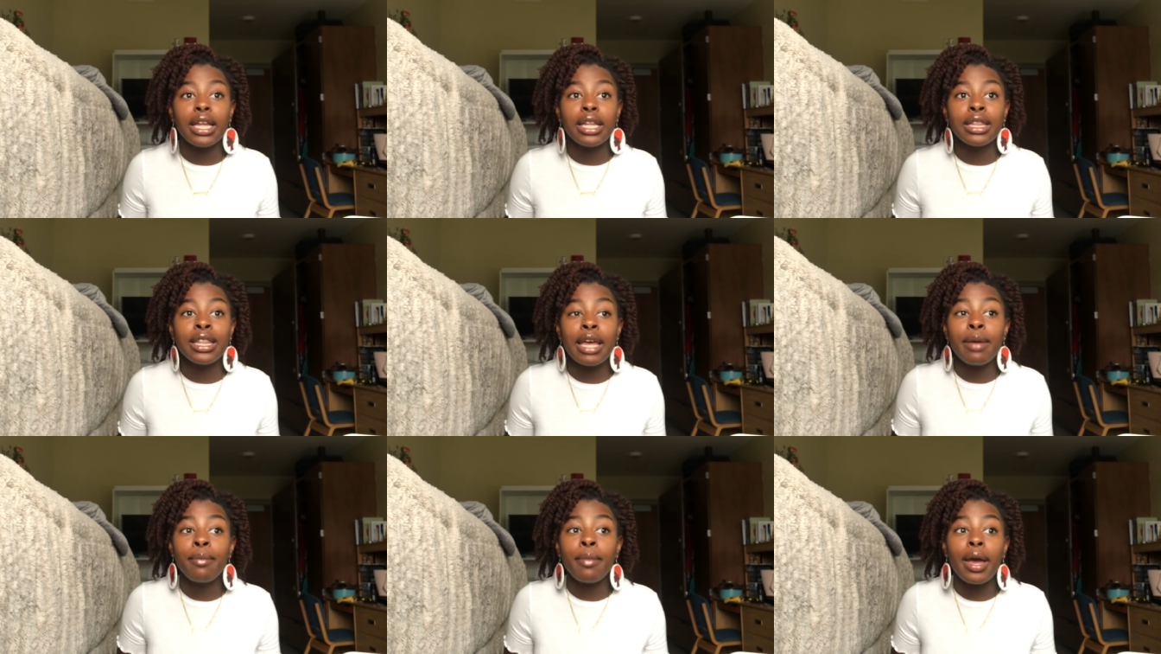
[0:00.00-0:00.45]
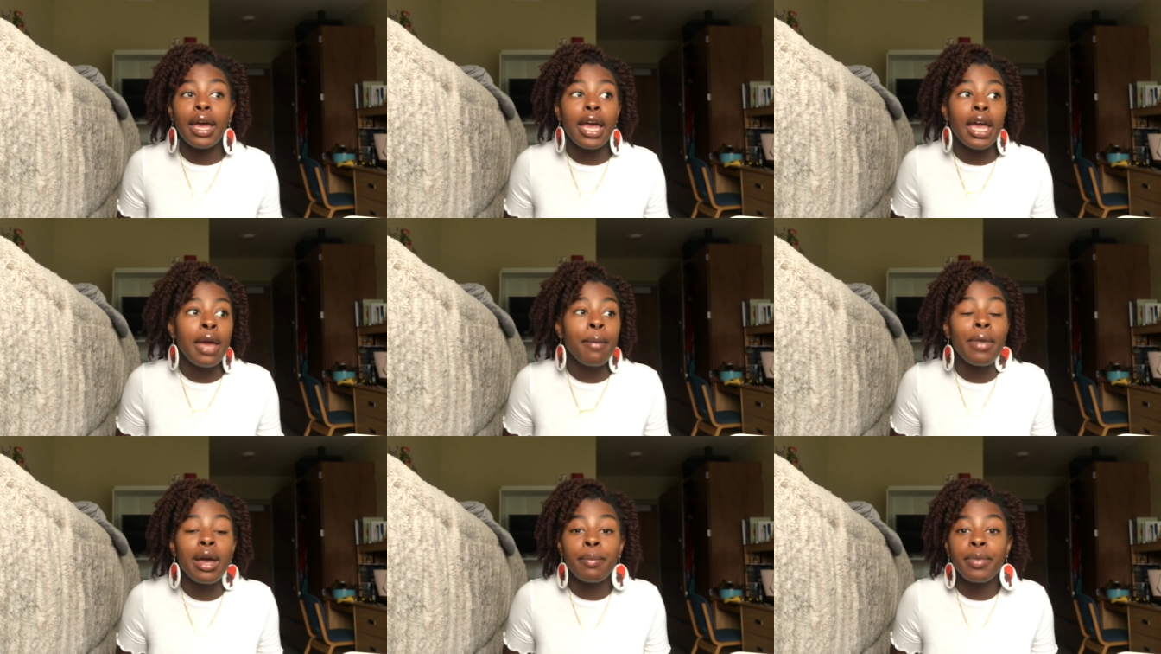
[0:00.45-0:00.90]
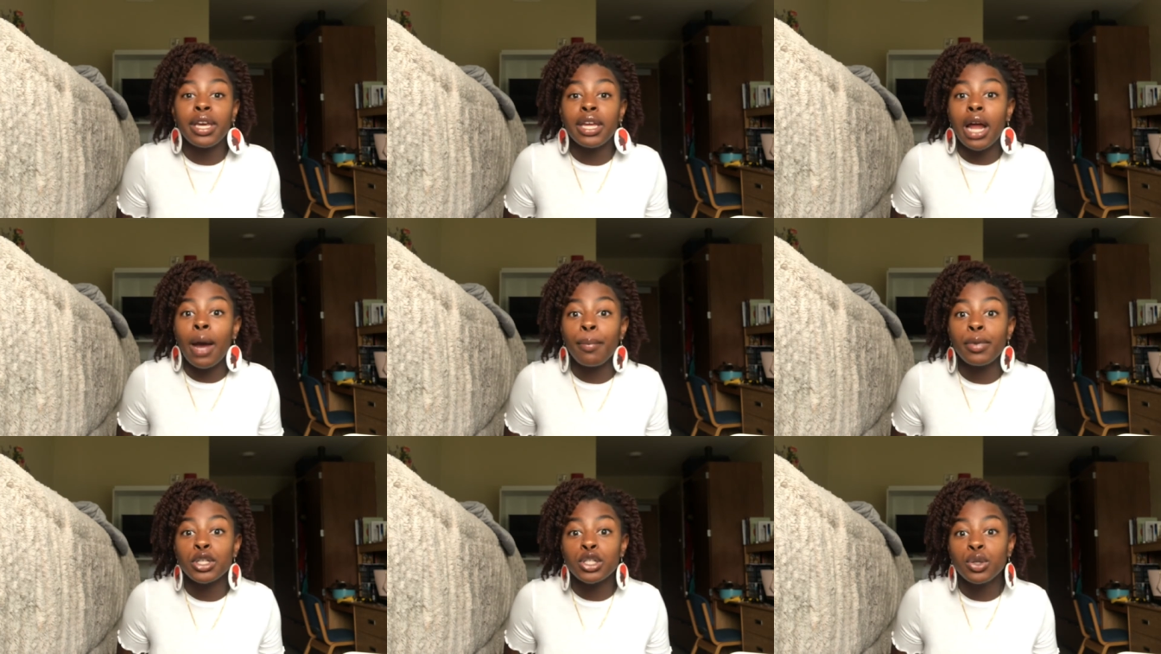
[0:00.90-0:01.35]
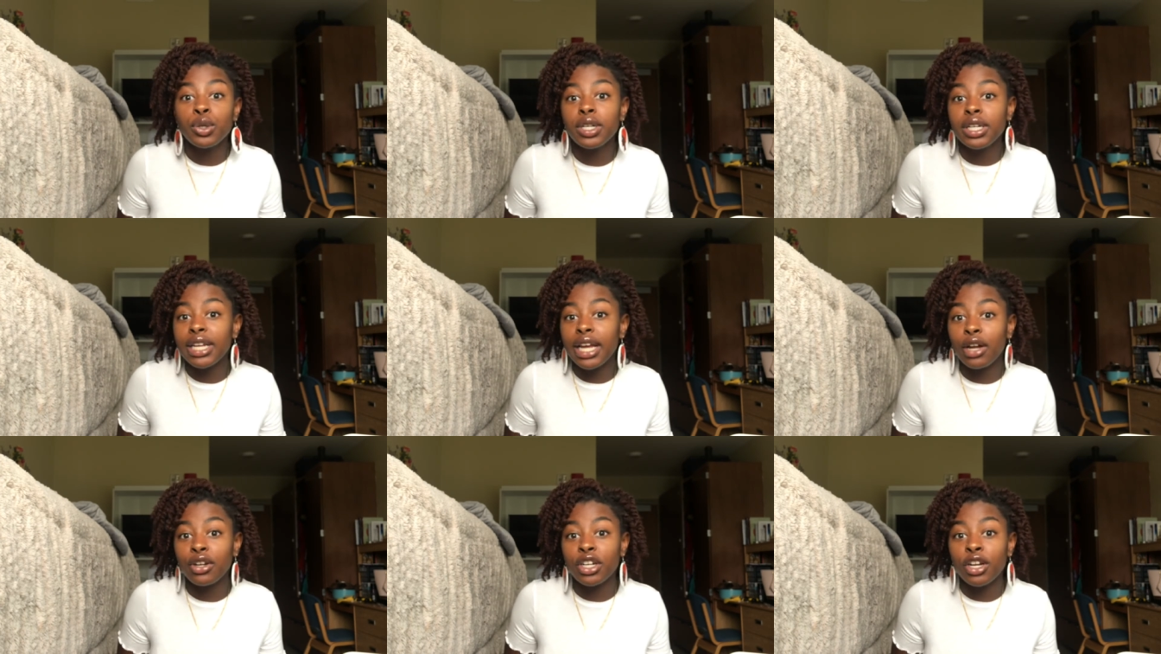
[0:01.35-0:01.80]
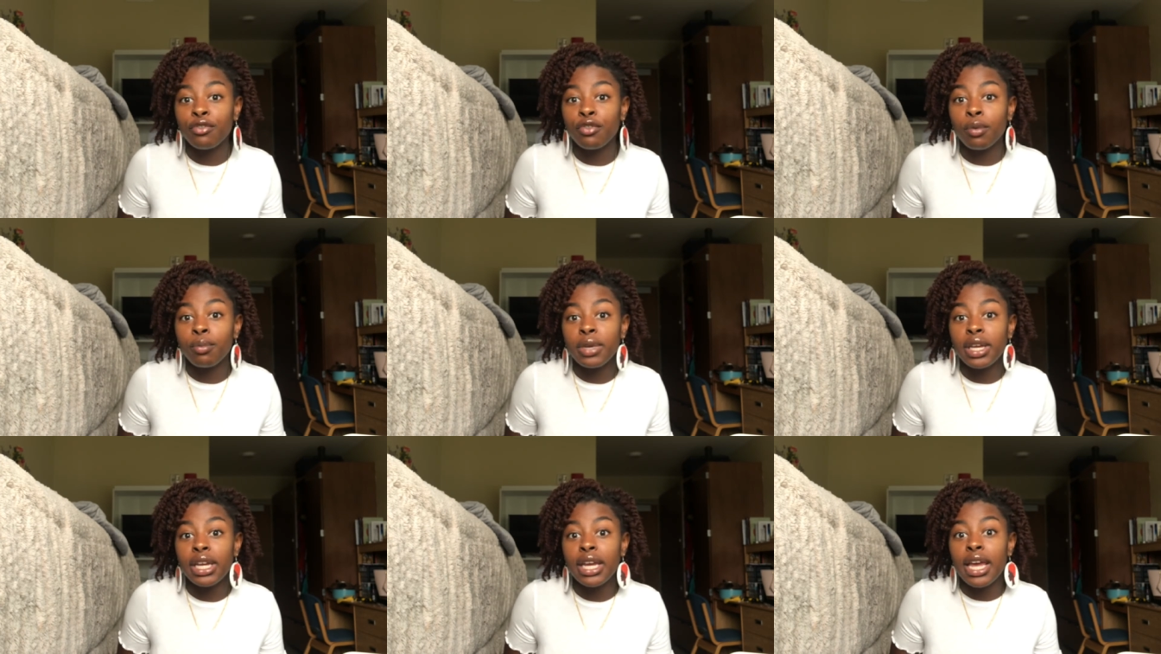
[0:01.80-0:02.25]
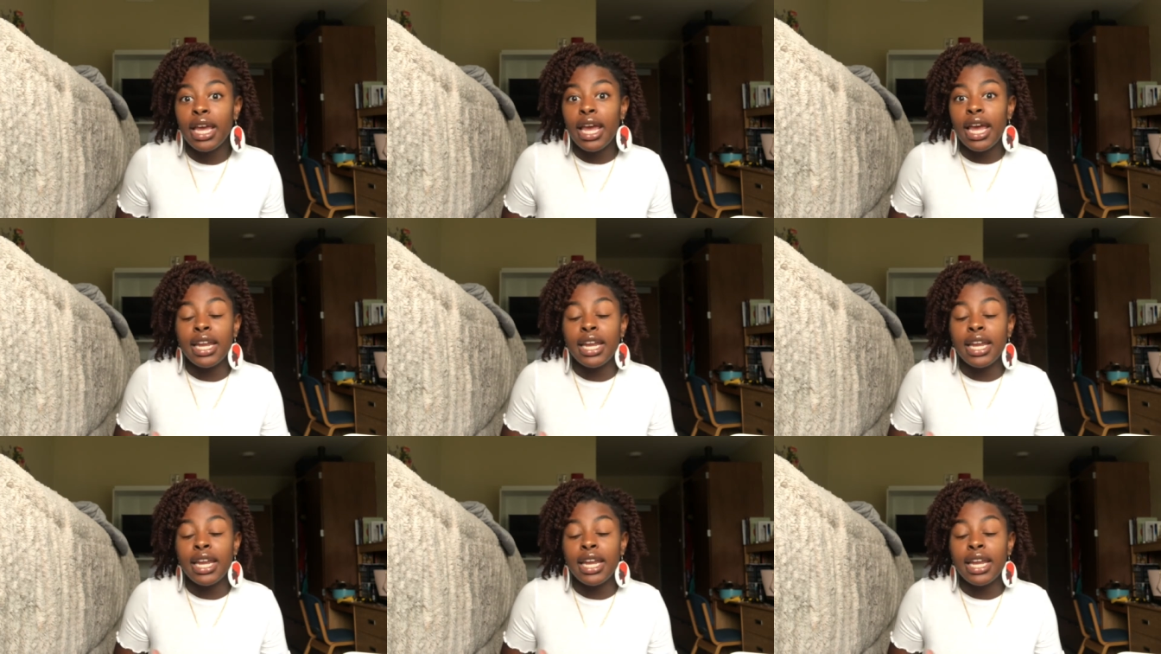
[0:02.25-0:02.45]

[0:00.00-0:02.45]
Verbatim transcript: they it might be an opportunity out there for me